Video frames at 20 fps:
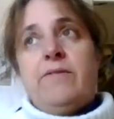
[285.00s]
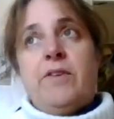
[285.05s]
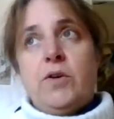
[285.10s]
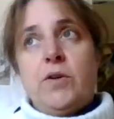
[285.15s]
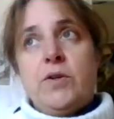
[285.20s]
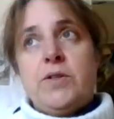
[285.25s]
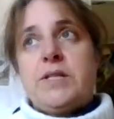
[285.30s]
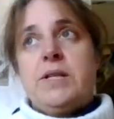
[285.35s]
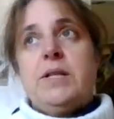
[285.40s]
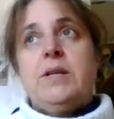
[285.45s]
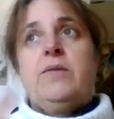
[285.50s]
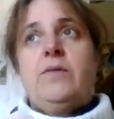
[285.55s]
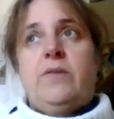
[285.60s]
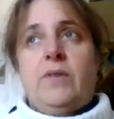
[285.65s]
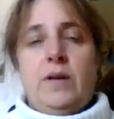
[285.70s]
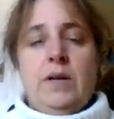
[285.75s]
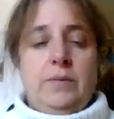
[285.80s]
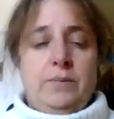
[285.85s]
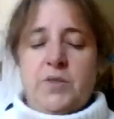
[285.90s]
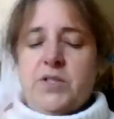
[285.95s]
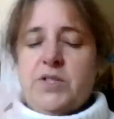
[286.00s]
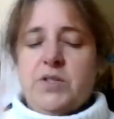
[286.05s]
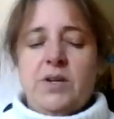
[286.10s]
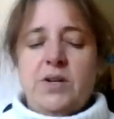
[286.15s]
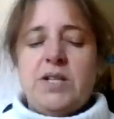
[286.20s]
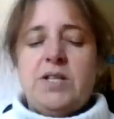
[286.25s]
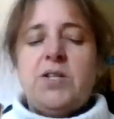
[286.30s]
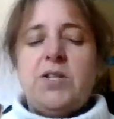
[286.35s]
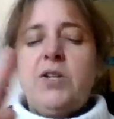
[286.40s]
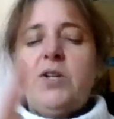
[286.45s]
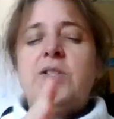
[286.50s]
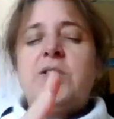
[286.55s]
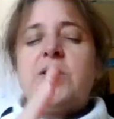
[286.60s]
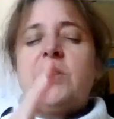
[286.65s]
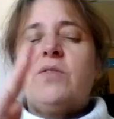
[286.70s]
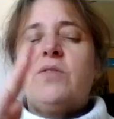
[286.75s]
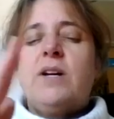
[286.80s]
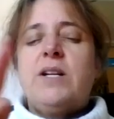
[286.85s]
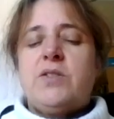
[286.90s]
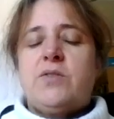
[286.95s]
twos
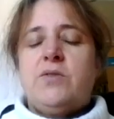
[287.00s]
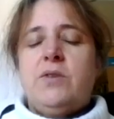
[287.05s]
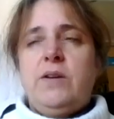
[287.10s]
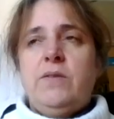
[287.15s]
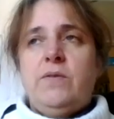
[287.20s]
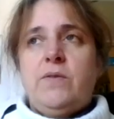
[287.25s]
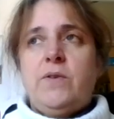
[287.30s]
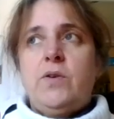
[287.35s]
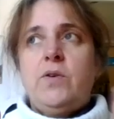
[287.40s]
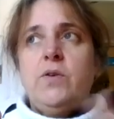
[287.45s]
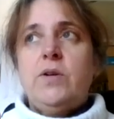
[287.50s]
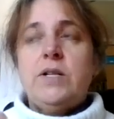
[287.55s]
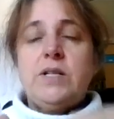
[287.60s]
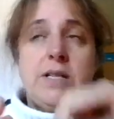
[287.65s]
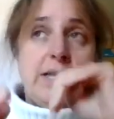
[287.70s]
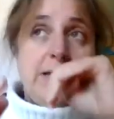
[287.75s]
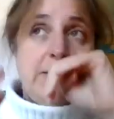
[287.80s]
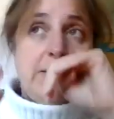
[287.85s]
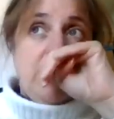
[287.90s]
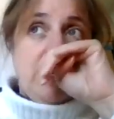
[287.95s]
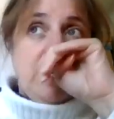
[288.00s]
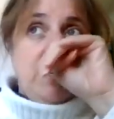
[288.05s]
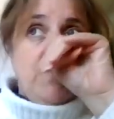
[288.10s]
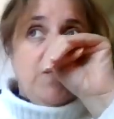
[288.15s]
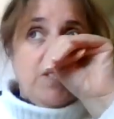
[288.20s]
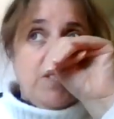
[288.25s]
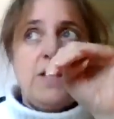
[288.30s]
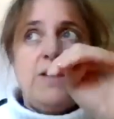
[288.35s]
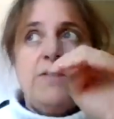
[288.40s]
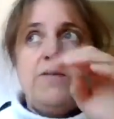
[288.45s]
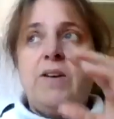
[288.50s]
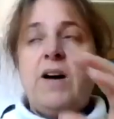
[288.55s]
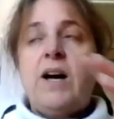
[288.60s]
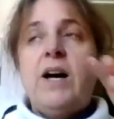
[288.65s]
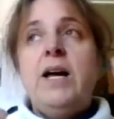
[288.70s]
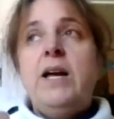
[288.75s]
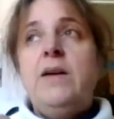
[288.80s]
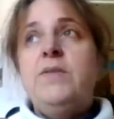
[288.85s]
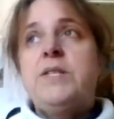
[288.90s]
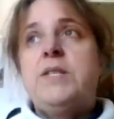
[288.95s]
are quite straightforward. Then we come to the
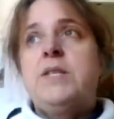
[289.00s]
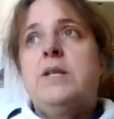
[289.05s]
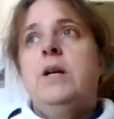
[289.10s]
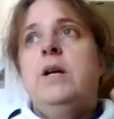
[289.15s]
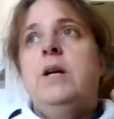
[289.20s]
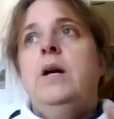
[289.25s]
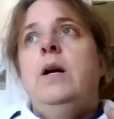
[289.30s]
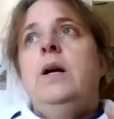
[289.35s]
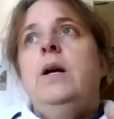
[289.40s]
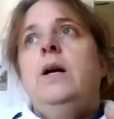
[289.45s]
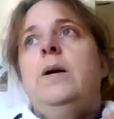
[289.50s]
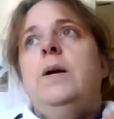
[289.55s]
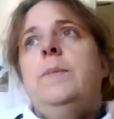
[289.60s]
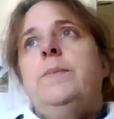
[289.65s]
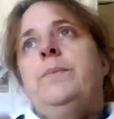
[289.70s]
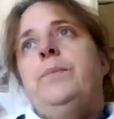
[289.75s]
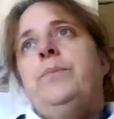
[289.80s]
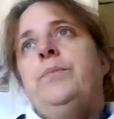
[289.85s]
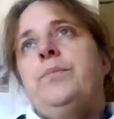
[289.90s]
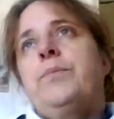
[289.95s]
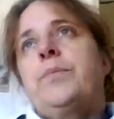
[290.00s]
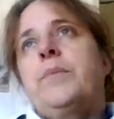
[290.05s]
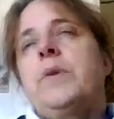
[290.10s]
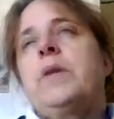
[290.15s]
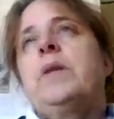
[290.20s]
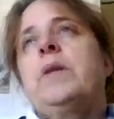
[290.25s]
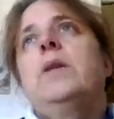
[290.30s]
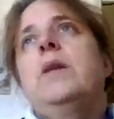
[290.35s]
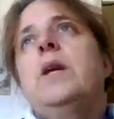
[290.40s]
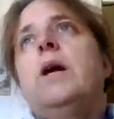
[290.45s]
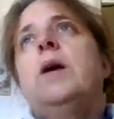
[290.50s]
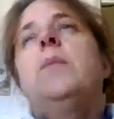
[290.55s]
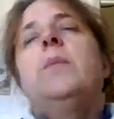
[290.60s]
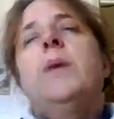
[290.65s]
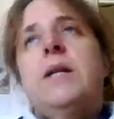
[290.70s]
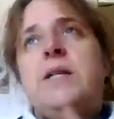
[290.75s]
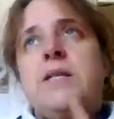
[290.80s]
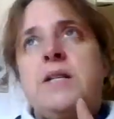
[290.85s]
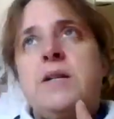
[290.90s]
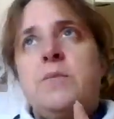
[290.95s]
fives. No,
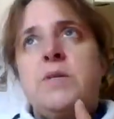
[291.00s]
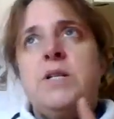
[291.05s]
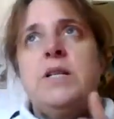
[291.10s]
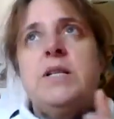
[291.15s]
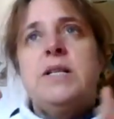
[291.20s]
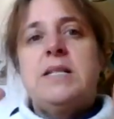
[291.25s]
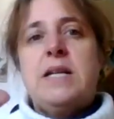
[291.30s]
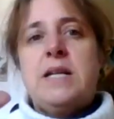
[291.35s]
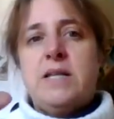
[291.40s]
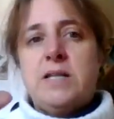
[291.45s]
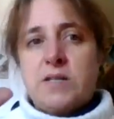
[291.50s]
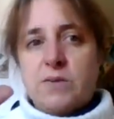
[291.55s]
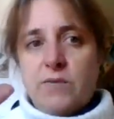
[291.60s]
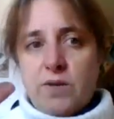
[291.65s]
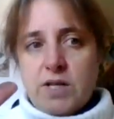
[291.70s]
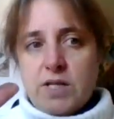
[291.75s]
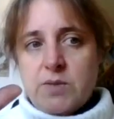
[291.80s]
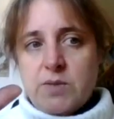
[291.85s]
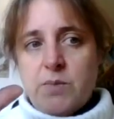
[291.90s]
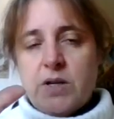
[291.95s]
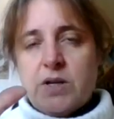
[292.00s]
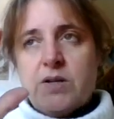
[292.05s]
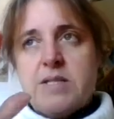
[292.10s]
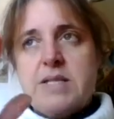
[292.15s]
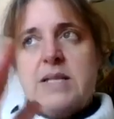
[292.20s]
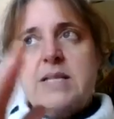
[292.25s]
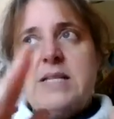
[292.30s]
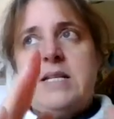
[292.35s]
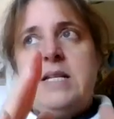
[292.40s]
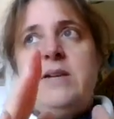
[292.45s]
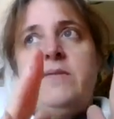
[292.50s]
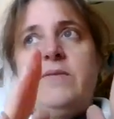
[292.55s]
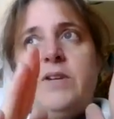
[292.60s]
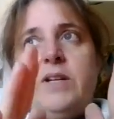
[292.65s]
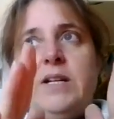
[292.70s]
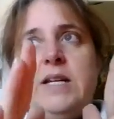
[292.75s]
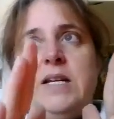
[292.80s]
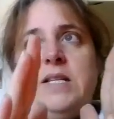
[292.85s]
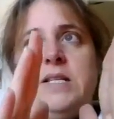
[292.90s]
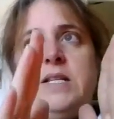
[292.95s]
let's come to the tens first because that's
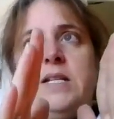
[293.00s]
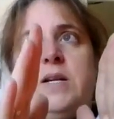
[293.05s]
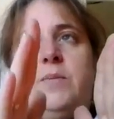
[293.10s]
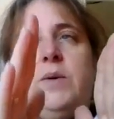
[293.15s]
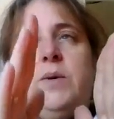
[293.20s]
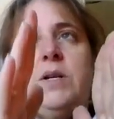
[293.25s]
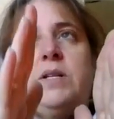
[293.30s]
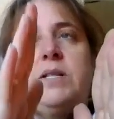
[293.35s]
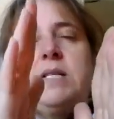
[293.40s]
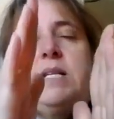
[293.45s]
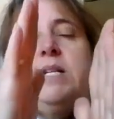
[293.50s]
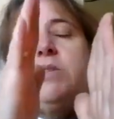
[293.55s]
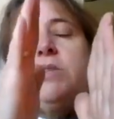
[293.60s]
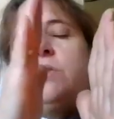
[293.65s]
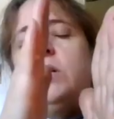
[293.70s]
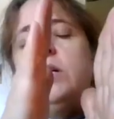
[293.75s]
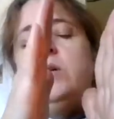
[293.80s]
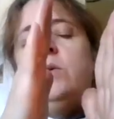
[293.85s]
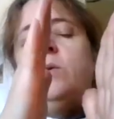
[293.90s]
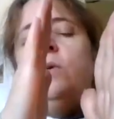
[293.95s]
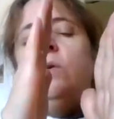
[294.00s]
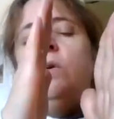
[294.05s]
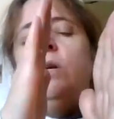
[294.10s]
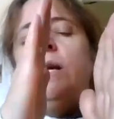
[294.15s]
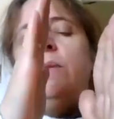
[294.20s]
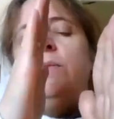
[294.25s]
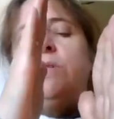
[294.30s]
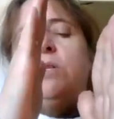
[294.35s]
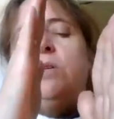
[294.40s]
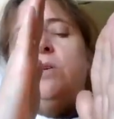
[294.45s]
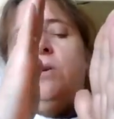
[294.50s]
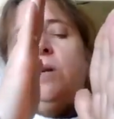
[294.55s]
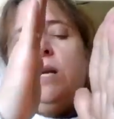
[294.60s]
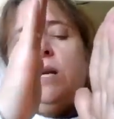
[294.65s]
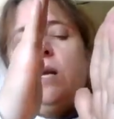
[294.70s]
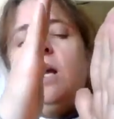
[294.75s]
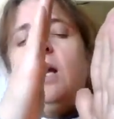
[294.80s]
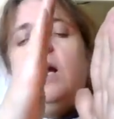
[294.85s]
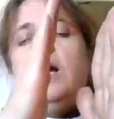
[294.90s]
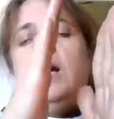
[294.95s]
even easier, because literally all I'm
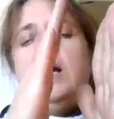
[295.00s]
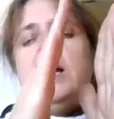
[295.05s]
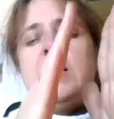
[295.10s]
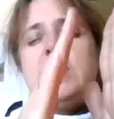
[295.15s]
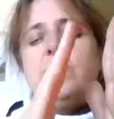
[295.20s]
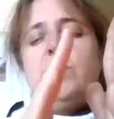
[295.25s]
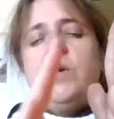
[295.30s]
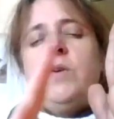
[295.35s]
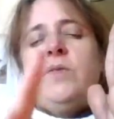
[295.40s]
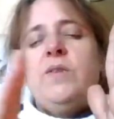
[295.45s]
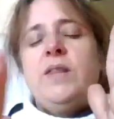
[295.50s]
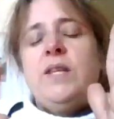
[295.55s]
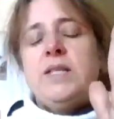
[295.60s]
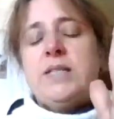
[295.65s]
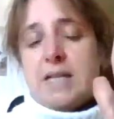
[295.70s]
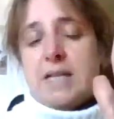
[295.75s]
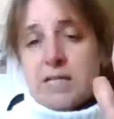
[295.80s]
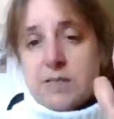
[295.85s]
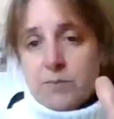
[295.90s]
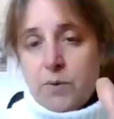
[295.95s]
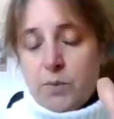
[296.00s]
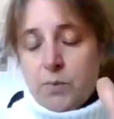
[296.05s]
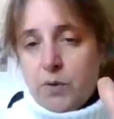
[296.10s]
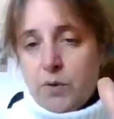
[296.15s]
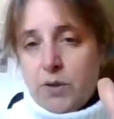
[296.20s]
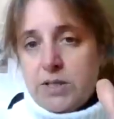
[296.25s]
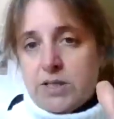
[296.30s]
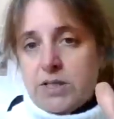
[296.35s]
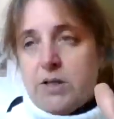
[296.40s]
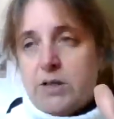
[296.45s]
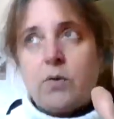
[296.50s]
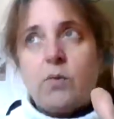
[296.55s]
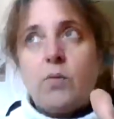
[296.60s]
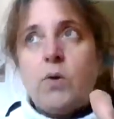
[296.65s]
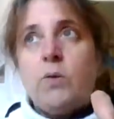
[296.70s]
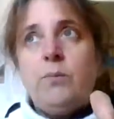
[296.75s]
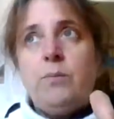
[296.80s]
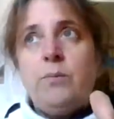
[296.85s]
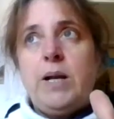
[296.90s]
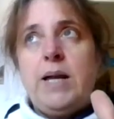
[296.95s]
doing is moving the decimal point along
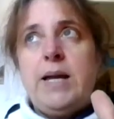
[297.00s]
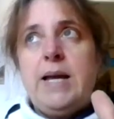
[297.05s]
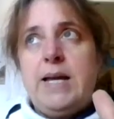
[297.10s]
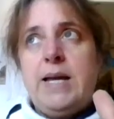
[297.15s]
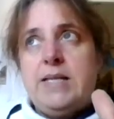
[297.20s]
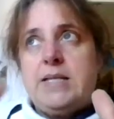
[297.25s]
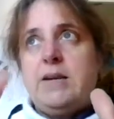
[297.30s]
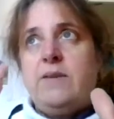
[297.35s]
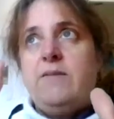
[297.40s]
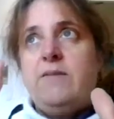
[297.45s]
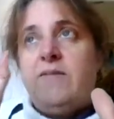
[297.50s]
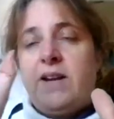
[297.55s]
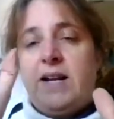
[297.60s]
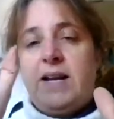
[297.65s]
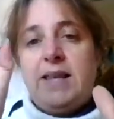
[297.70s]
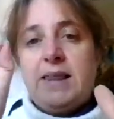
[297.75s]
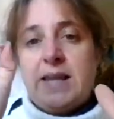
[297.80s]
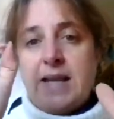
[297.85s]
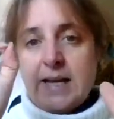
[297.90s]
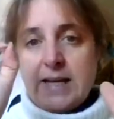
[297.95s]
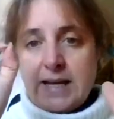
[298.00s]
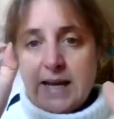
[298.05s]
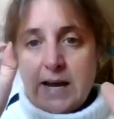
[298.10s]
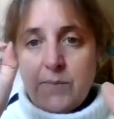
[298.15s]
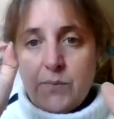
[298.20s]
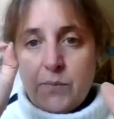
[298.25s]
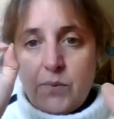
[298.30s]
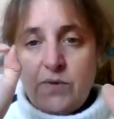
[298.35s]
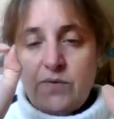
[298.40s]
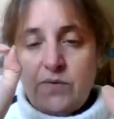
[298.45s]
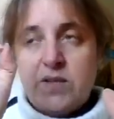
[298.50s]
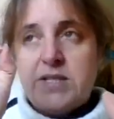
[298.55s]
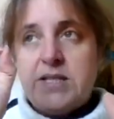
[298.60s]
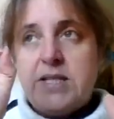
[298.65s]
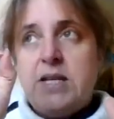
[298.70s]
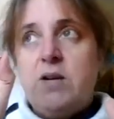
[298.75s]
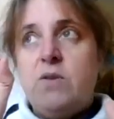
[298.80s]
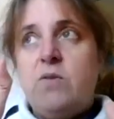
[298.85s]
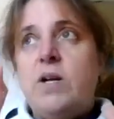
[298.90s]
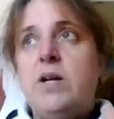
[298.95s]
one place and filling that gap with a
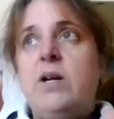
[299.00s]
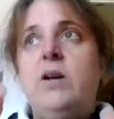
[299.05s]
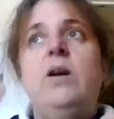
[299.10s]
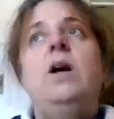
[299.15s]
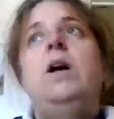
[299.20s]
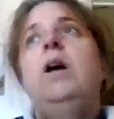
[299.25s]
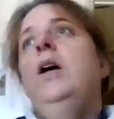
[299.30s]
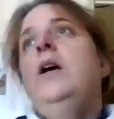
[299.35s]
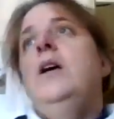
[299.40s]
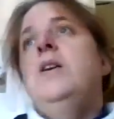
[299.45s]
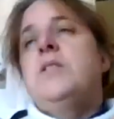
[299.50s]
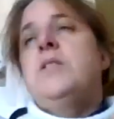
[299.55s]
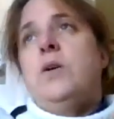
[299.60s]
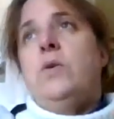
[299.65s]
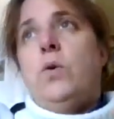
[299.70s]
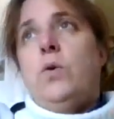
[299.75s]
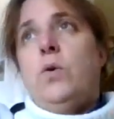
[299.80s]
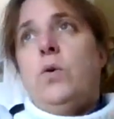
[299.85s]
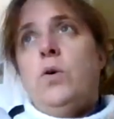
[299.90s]
0. So